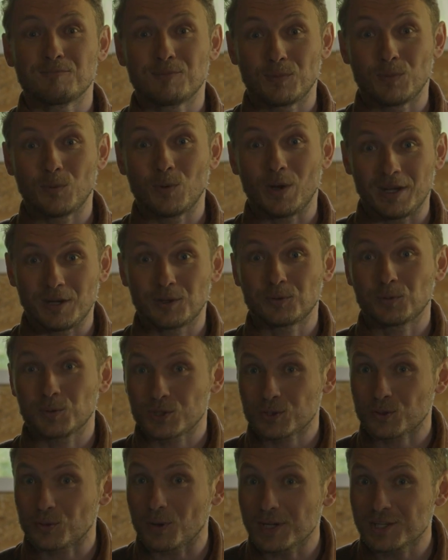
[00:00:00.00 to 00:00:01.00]
when it
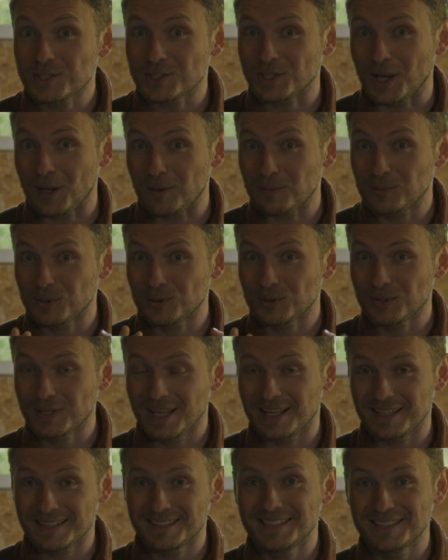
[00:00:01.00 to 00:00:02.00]
was crunch time to
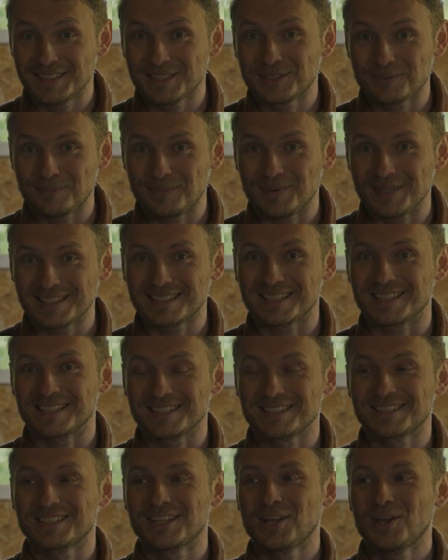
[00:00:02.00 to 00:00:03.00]
get these
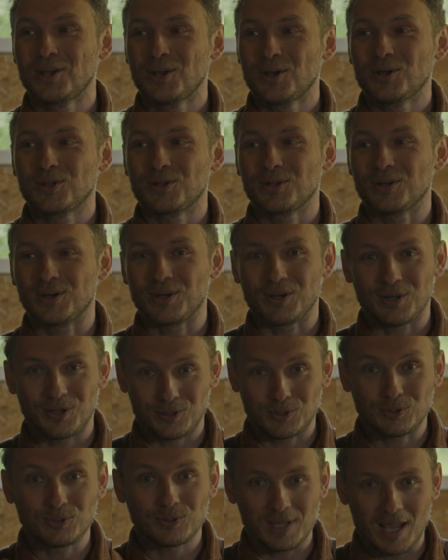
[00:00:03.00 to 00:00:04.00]
pieces
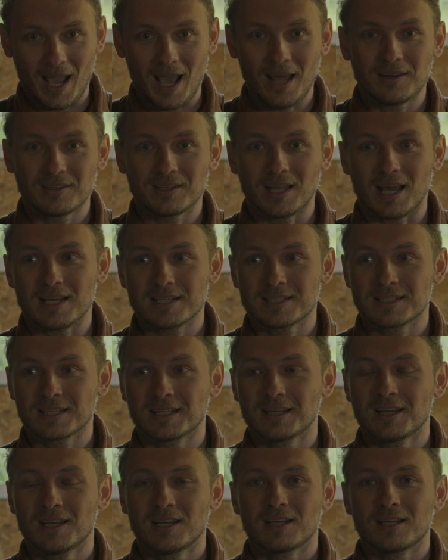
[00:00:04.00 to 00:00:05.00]
to the
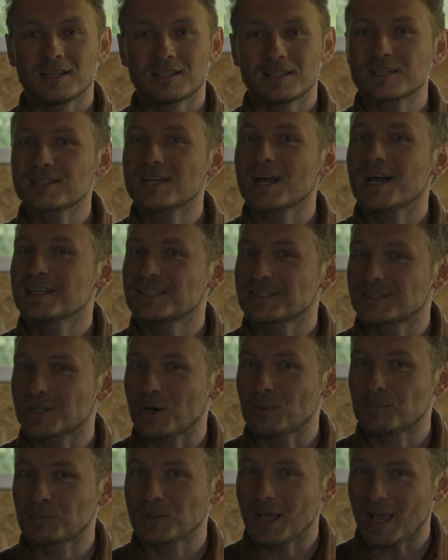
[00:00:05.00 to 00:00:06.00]
anodizing, this guy
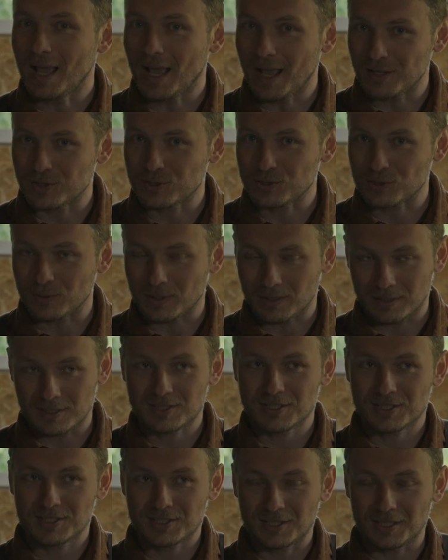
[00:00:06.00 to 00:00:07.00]
stopped answering.
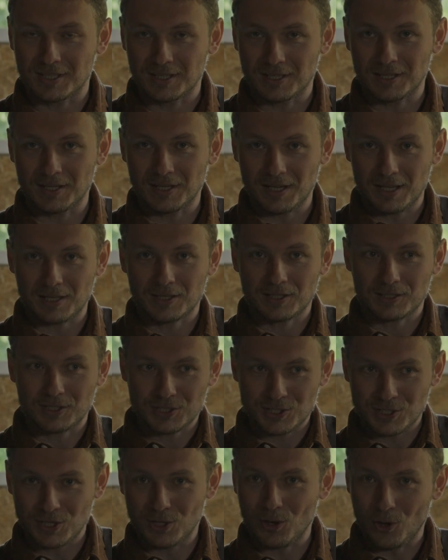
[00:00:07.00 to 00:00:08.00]
This is the
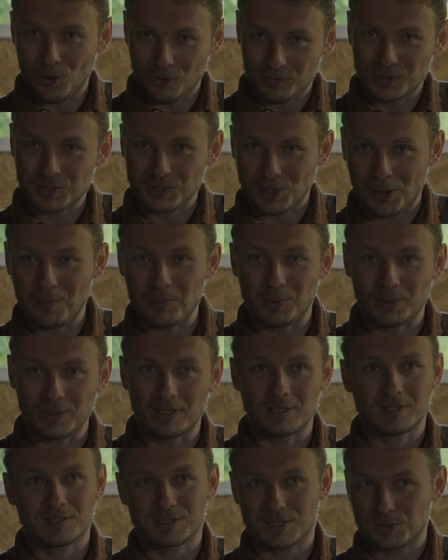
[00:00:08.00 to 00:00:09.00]
CEO of this
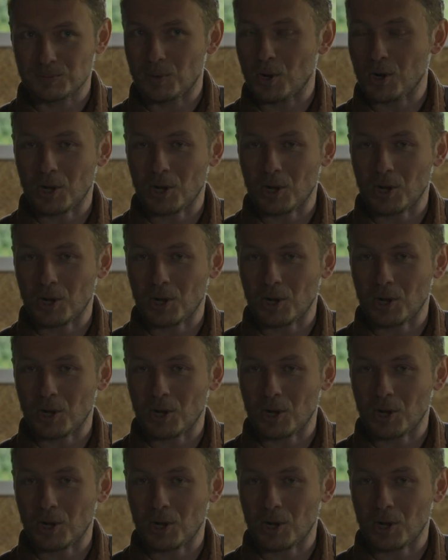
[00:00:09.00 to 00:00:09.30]
company. It's a small